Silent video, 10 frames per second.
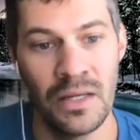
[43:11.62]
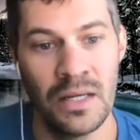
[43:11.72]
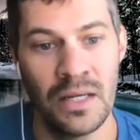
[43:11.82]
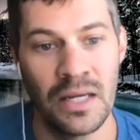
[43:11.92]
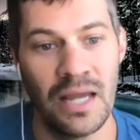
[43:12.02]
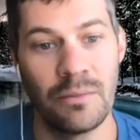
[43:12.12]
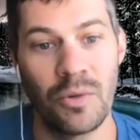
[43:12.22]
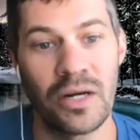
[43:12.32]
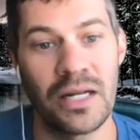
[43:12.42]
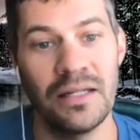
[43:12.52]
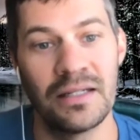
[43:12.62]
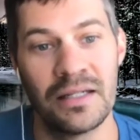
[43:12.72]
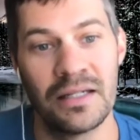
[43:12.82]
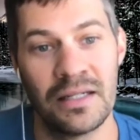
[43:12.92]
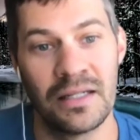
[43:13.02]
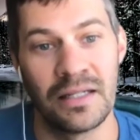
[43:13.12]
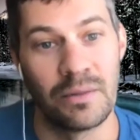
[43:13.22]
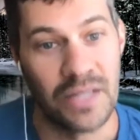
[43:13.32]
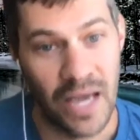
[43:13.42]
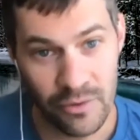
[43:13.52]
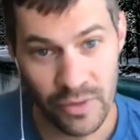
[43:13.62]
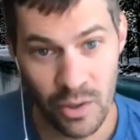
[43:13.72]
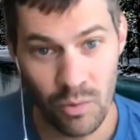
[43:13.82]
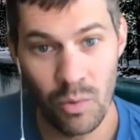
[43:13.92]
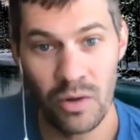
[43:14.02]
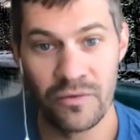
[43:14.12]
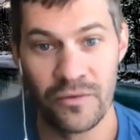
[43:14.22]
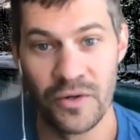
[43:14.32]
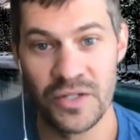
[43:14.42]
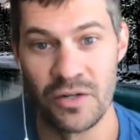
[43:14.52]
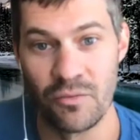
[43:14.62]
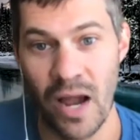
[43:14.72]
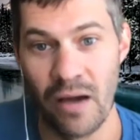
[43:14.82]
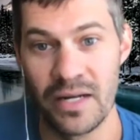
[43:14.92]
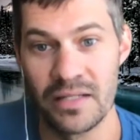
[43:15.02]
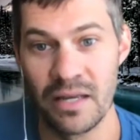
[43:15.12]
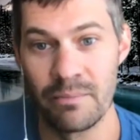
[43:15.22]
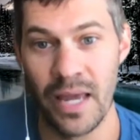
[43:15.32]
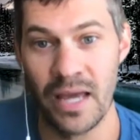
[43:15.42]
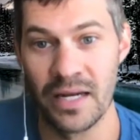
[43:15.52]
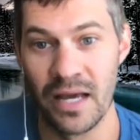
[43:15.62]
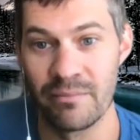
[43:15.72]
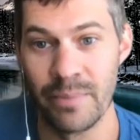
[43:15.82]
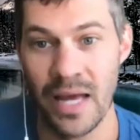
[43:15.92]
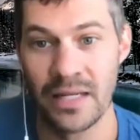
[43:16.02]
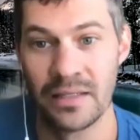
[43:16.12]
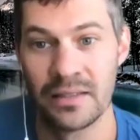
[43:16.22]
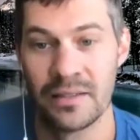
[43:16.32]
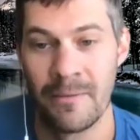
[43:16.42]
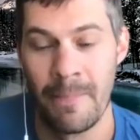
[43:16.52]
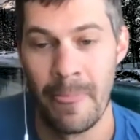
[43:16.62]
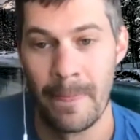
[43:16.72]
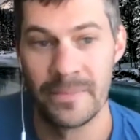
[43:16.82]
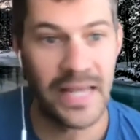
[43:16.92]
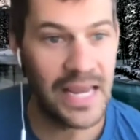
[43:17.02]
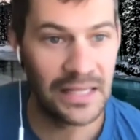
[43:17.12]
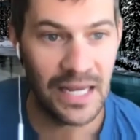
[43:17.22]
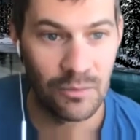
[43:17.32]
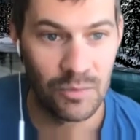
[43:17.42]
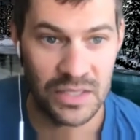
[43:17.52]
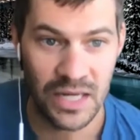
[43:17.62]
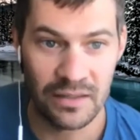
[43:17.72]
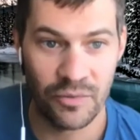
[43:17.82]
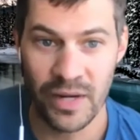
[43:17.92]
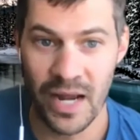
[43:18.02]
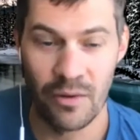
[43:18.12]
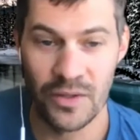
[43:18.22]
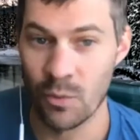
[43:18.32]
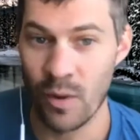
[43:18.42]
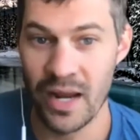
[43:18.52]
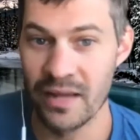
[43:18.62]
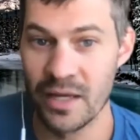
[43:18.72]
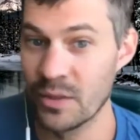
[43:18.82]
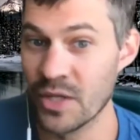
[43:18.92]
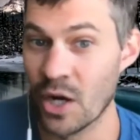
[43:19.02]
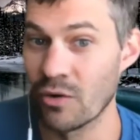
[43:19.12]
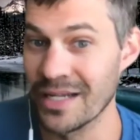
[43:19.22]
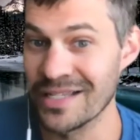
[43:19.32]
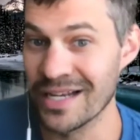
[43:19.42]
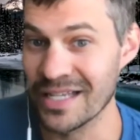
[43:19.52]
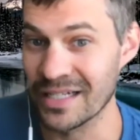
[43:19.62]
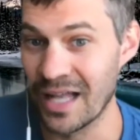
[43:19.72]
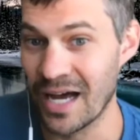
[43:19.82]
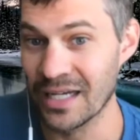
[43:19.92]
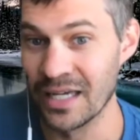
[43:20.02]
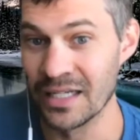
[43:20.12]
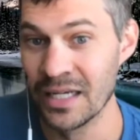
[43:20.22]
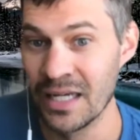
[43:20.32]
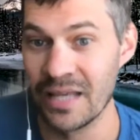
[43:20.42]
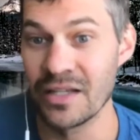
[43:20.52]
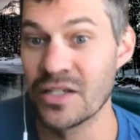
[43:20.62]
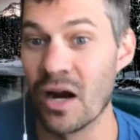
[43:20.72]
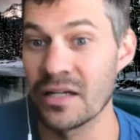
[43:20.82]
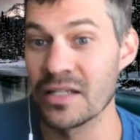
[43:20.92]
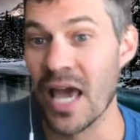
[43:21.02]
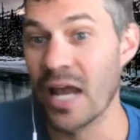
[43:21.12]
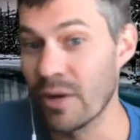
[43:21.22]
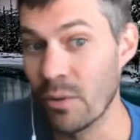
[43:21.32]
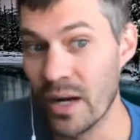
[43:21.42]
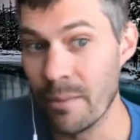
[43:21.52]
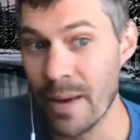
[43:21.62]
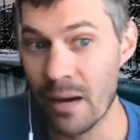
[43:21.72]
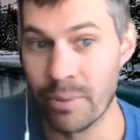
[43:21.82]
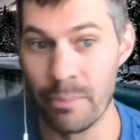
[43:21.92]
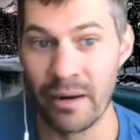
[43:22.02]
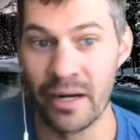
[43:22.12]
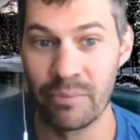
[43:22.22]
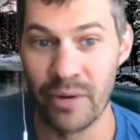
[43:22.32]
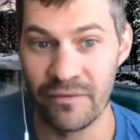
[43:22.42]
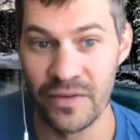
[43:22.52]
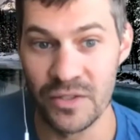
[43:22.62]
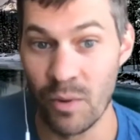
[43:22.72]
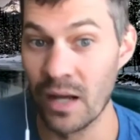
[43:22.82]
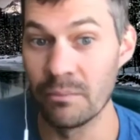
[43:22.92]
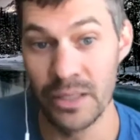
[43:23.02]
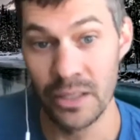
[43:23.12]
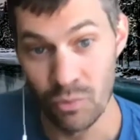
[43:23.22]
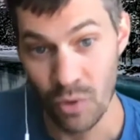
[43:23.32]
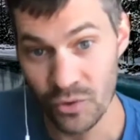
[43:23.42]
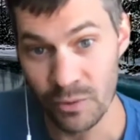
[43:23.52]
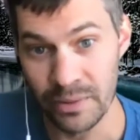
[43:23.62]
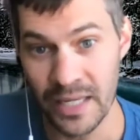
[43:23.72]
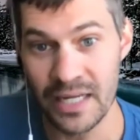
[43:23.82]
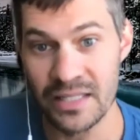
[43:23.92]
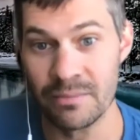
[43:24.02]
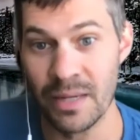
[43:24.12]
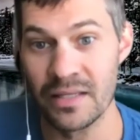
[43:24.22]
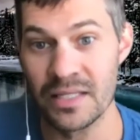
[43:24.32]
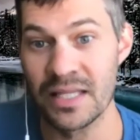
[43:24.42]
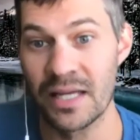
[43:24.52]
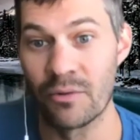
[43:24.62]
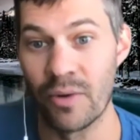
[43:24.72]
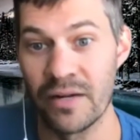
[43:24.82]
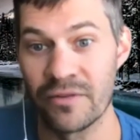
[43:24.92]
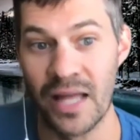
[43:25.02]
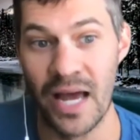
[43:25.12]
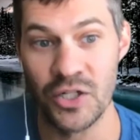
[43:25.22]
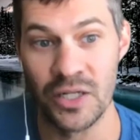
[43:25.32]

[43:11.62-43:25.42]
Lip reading: In the morning, it was Henry who awoke first and routed his companion out of bed. Daylight was yet 3 hours away. That was already 6 o'clock, and in the darkness, Henry went about preparing breakfast while Bill rolled the blankets and made the sled ready for lashing.